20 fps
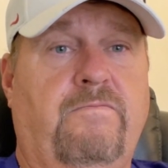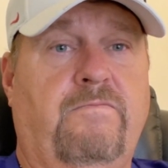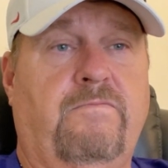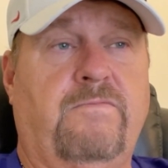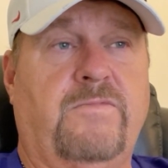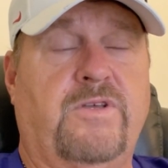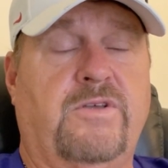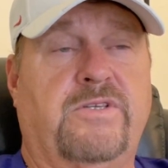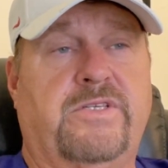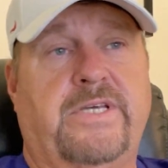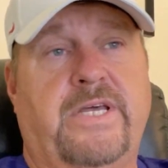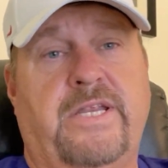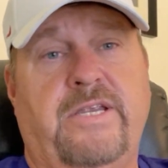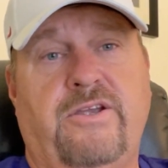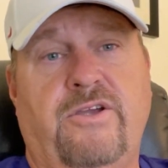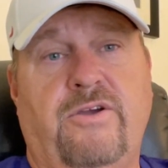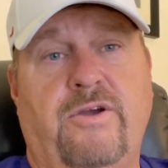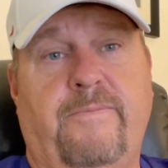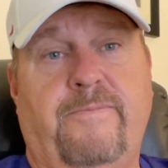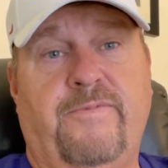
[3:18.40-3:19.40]
can set
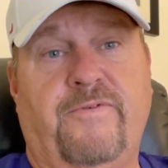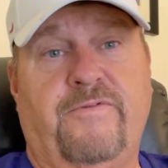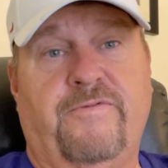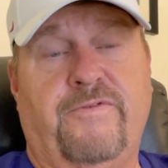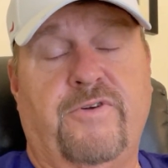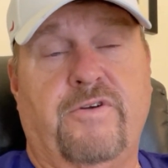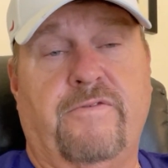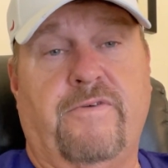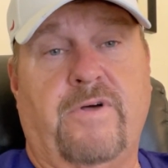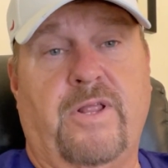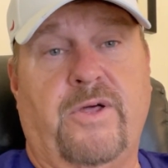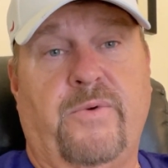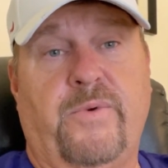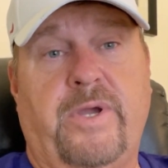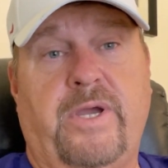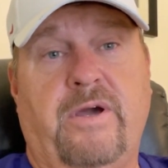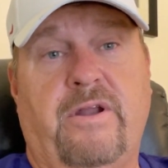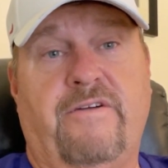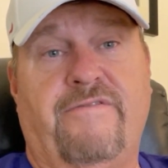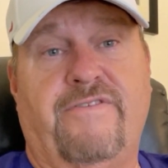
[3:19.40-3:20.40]
you up for your following
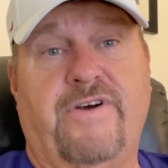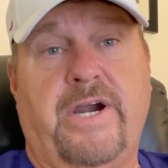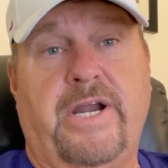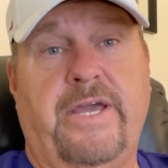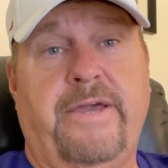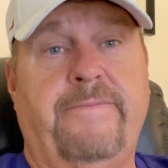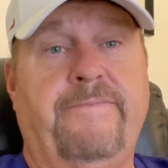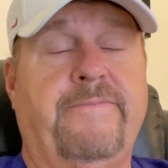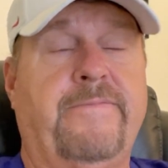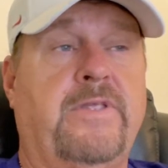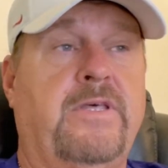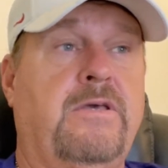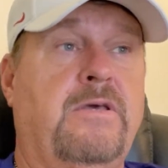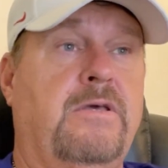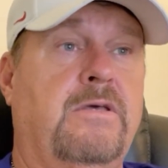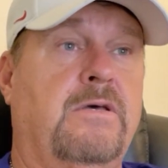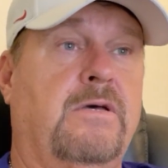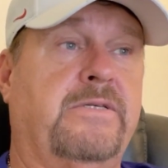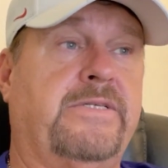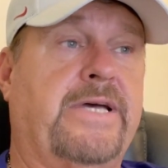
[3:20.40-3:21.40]
week on a Friday,
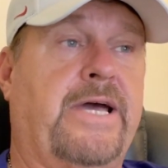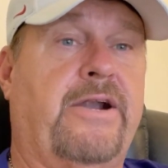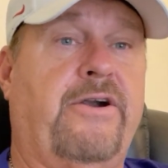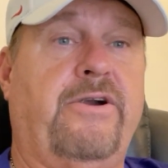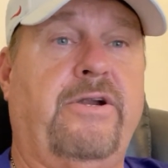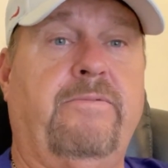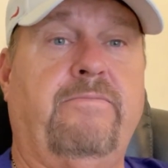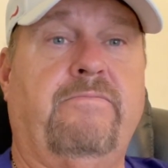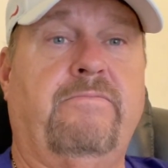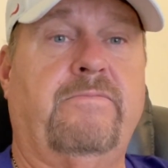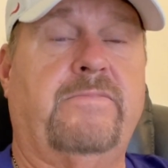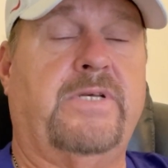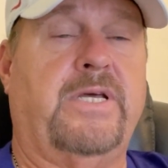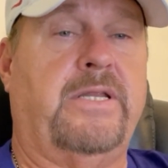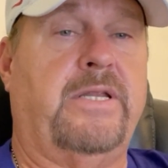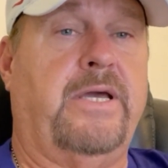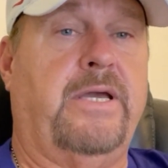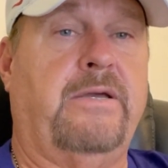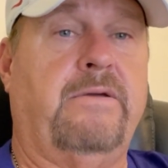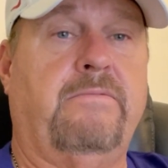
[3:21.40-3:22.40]
a Saturday,
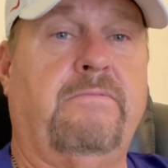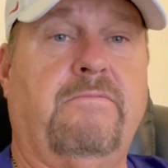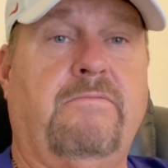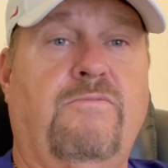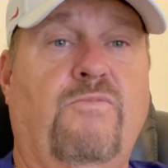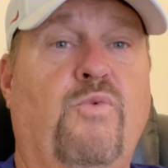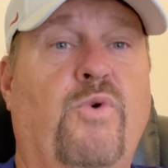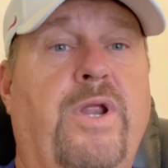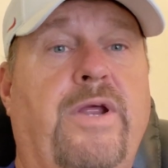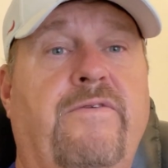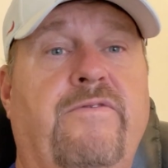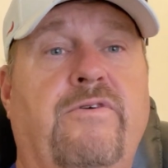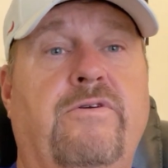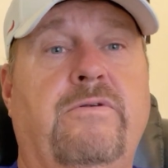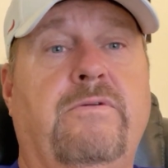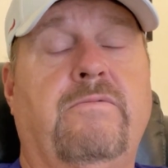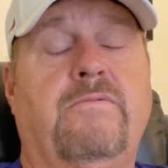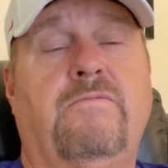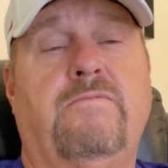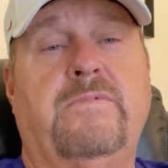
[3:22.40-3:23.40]
Sunday, whatever
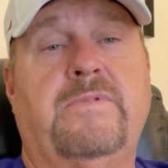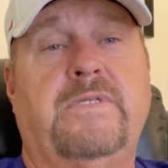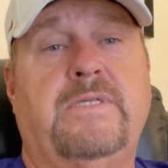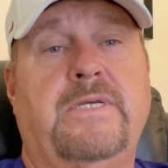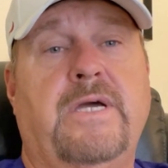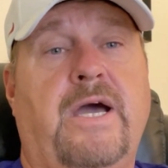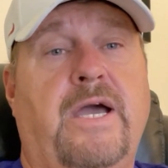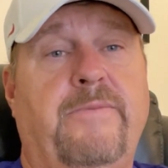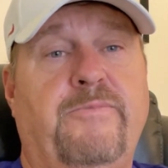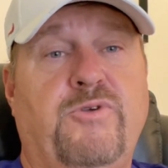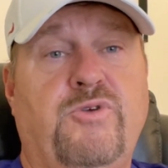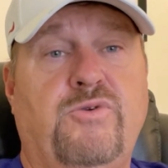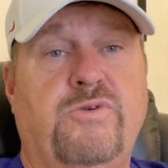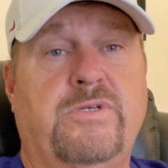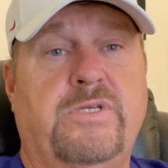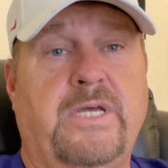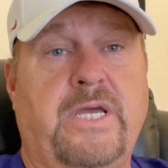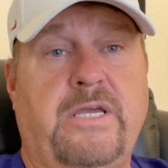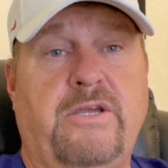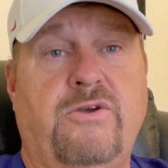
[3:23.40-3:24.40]
time you
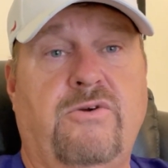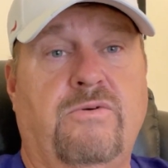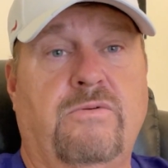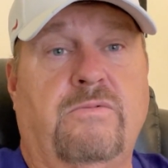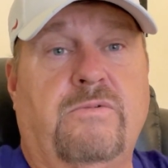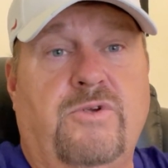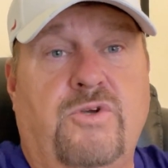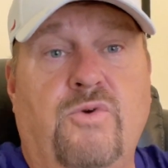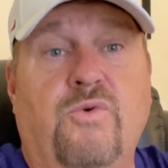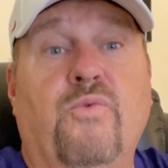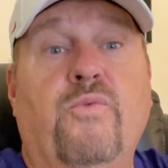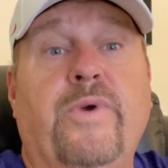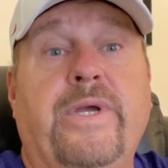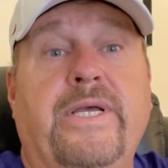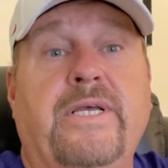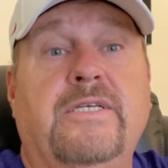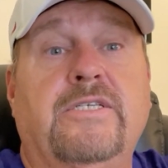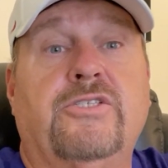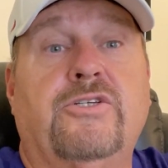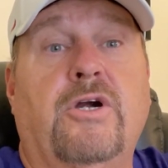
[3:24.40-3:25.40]
say your week
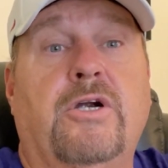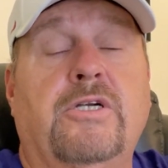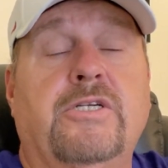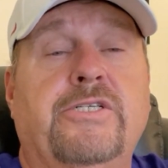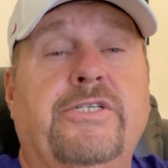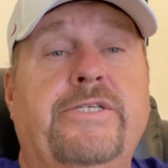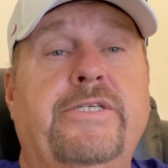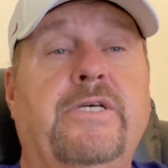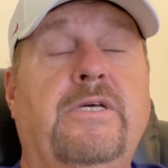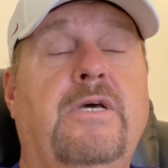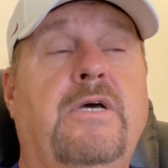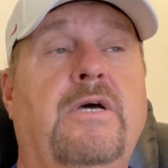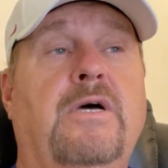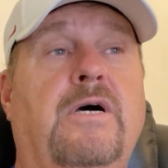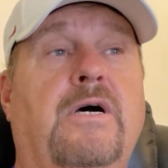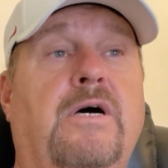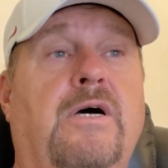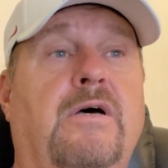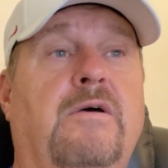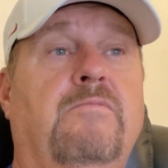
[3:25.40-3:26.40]
starts.
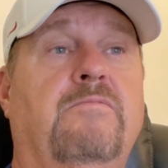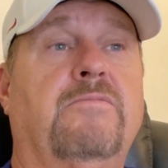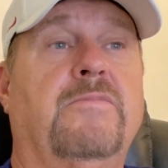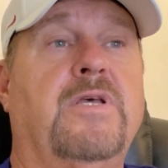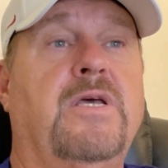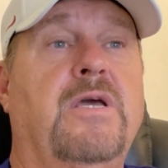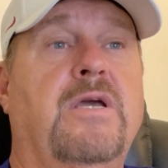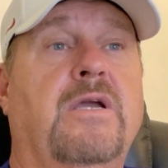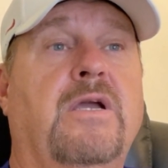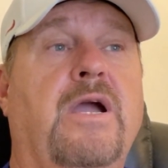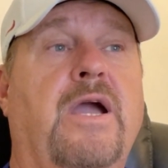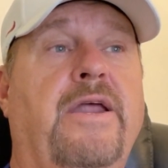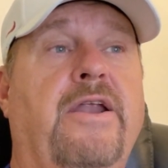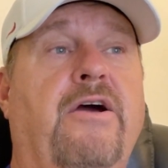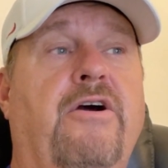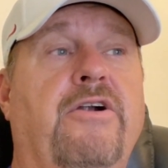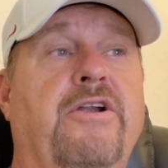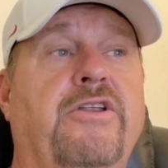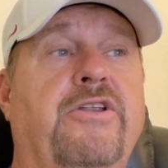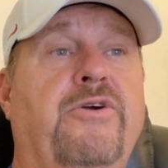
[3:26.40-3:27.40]
Kind of
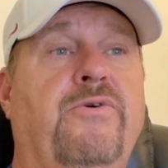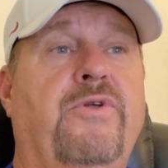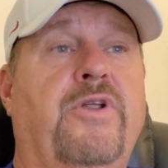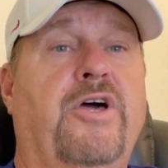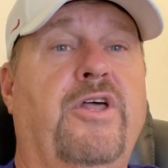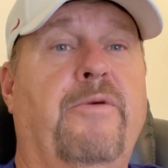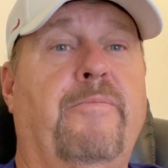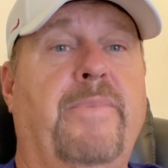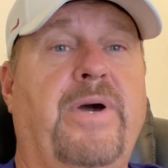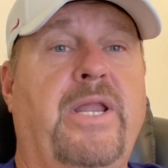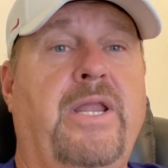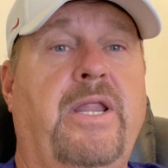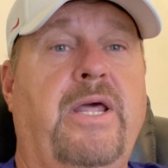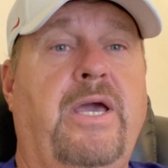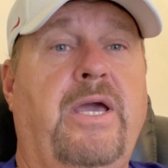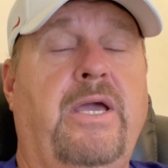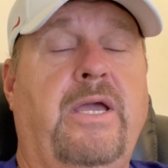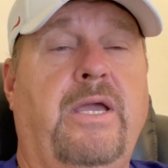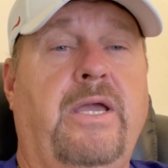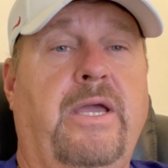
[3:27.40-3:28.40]
hard to do it on a
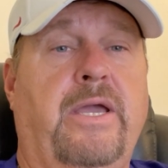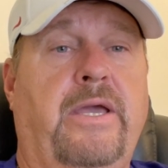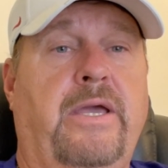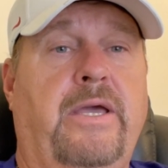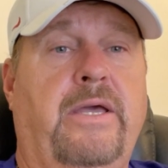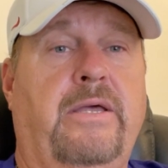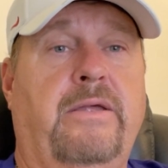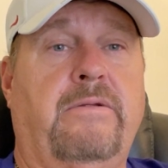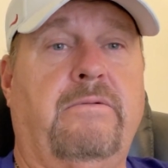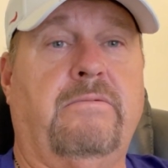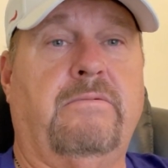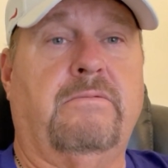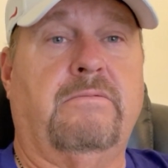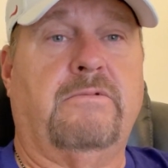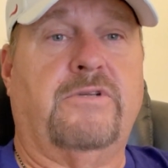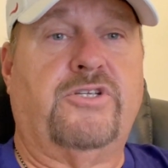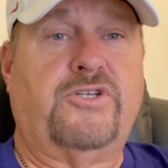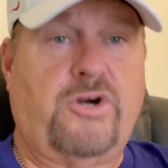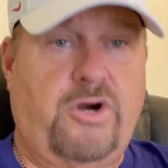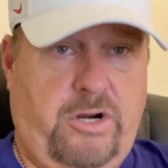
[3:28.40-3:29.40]
Monday and
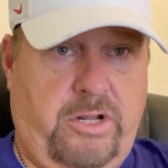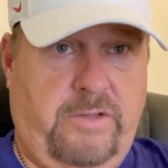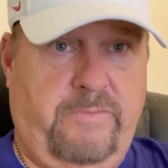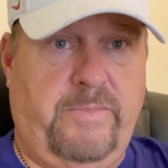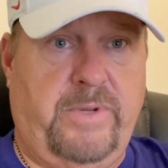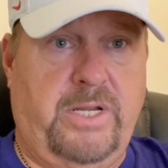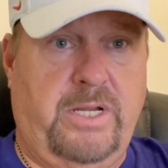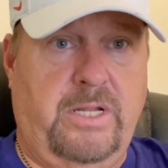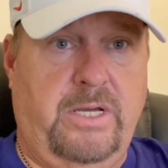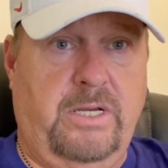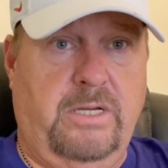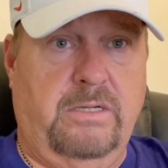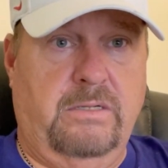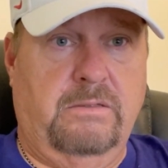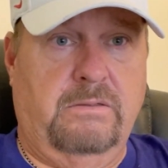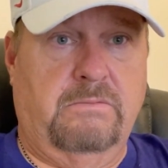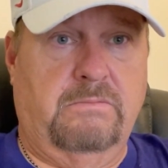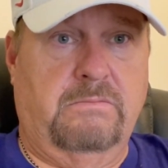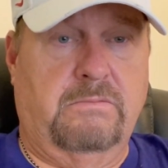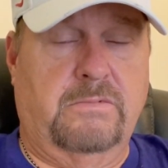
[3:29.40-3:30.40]
start on Monday.
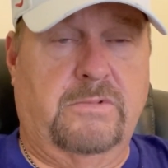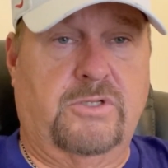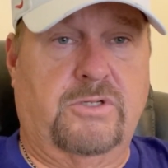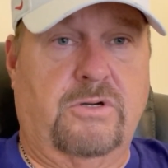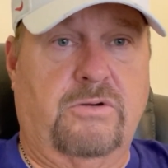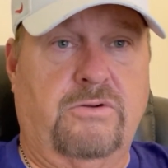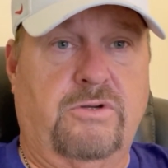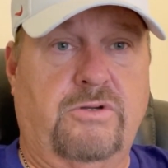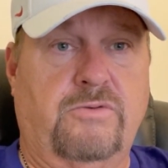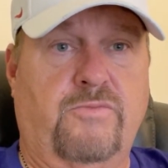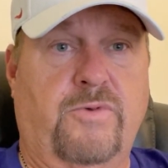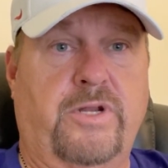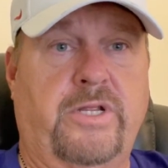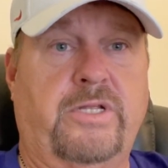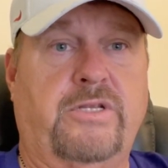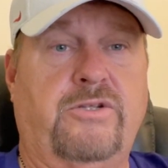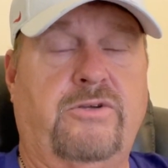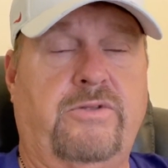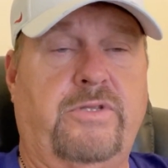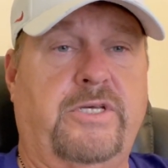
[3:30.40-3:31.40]
So you want to
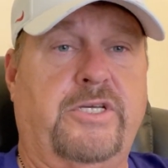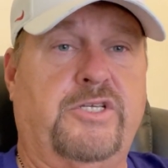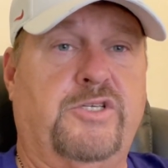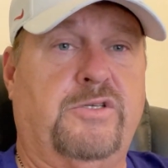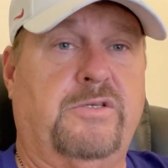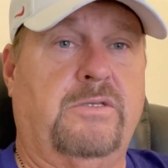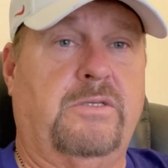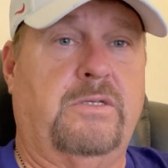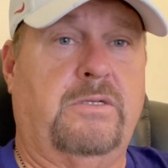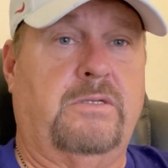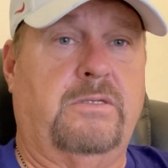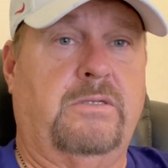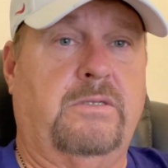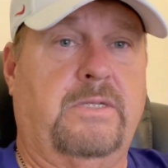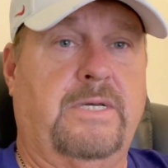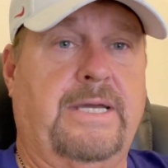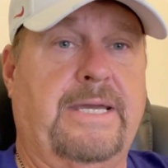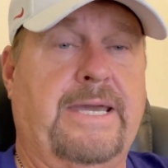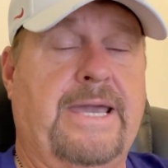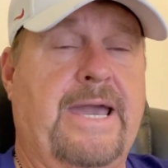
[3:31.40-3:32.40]
do
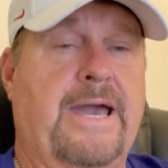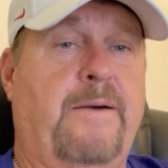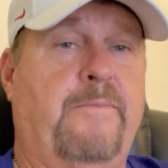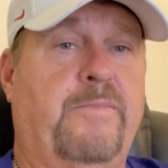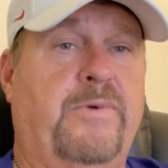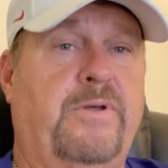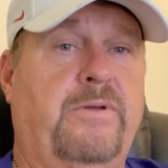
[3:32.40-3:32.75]
the gap